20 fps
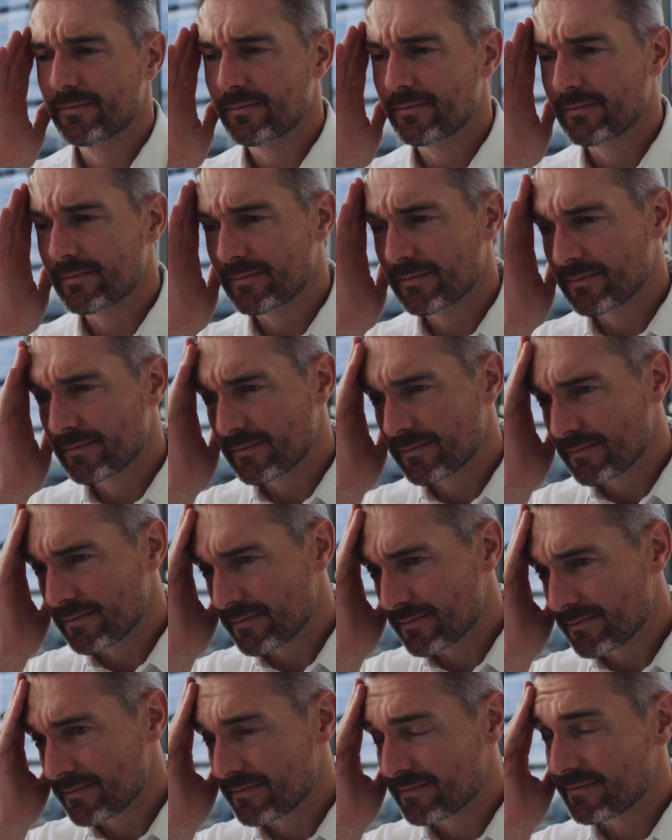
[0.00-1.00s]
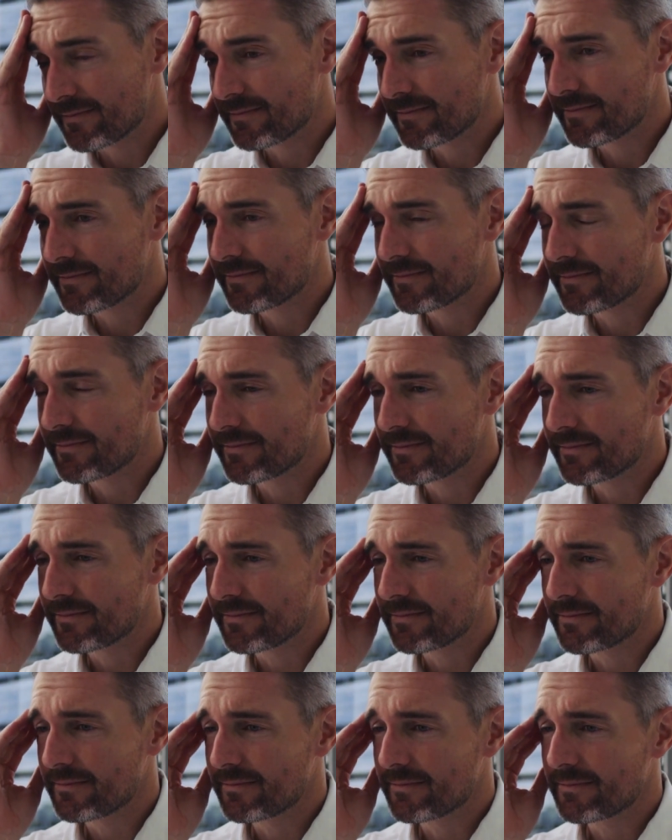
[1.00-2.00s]
and if he or
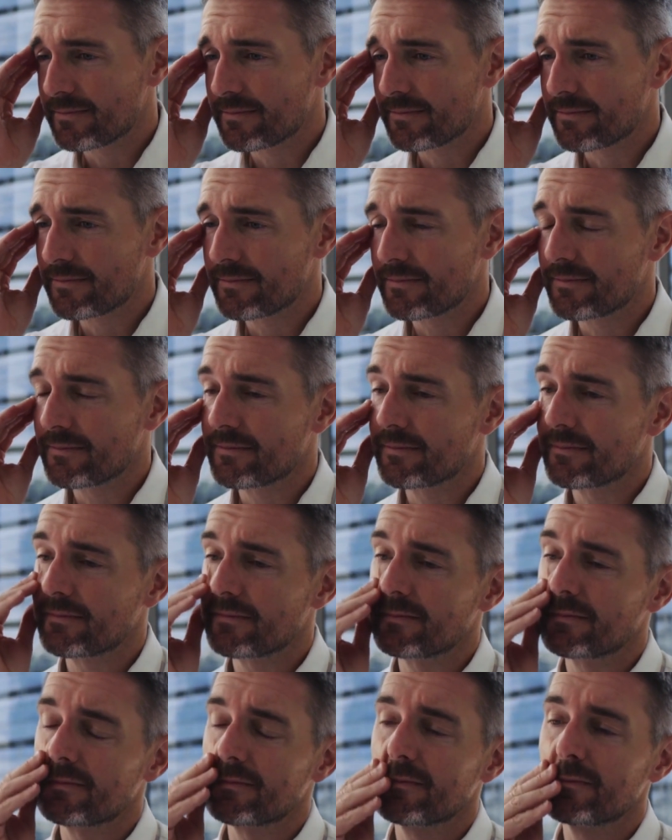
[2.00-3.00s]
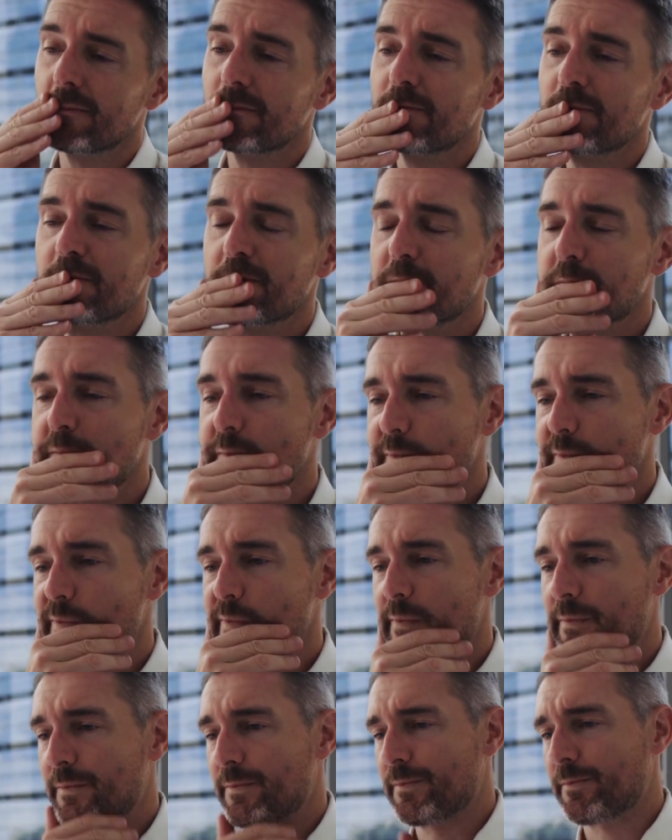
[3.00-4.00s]
she
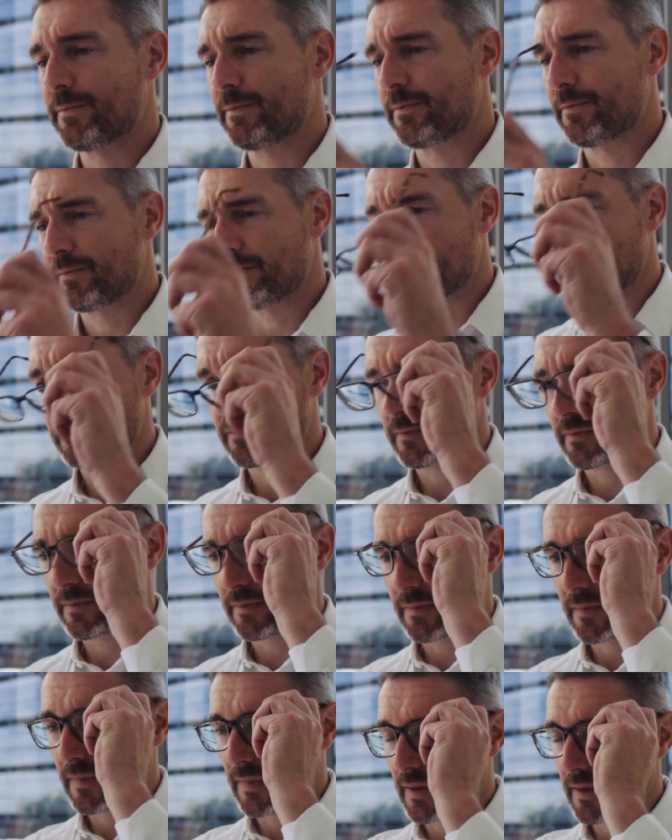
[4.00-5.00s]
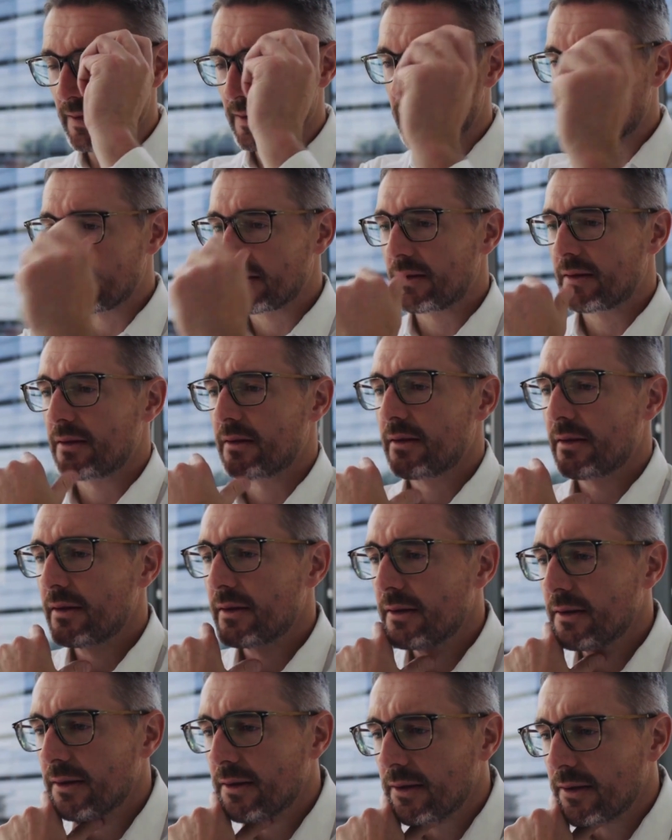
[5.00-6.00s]
doesn't, then they're going to find someone else
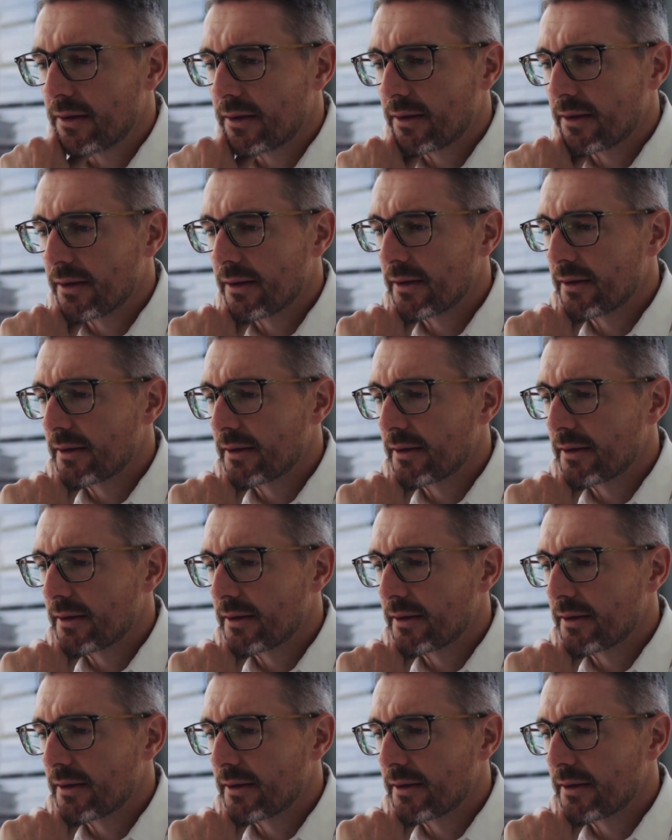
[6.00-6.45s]
ahead of time.